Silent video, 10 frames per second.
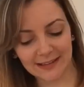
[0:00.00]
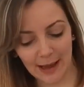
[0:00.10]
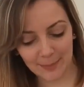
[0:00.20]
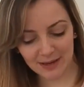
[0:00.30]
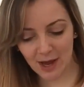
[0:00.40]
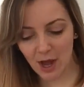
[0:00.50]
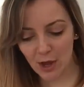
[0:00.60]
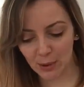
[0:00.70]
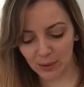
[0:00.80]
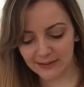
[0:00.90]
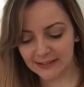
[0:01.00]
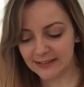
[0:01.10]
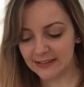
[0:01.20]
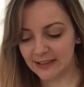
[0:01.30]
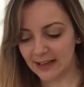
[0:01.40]
Let me know.
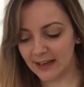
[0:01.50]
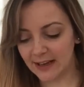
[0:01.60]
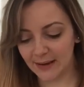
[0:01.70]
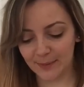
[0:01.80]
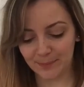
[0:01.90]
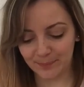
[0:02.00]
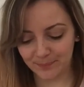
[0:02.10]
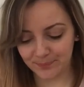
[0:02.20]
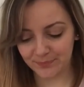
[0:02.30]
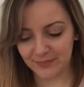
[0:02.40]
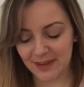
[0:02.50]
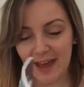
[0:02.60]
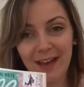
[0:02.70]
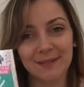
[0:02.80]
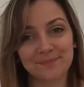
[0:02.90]
Um,
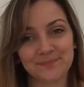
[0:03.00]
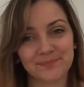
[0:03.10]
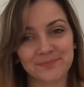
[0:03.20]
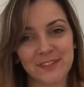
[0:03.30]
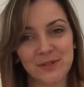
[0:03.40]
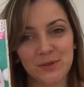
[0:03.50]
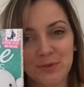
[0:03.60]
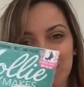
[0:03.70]
yeah, this is